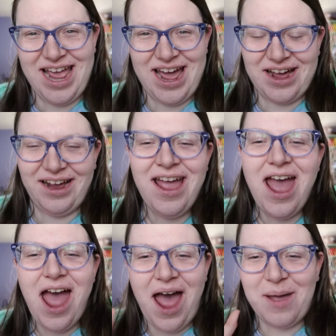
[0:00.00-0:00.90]
hair.
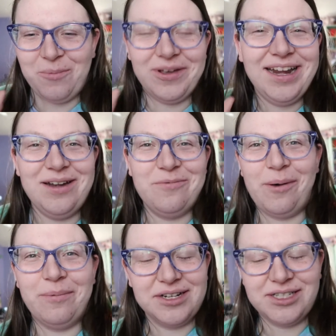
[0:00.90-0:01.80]
I'm reading
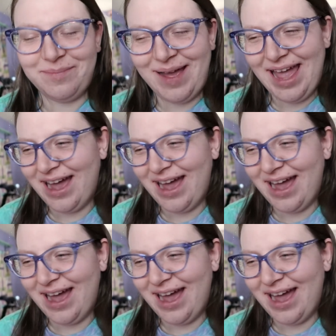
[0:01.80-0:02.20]
while brushing my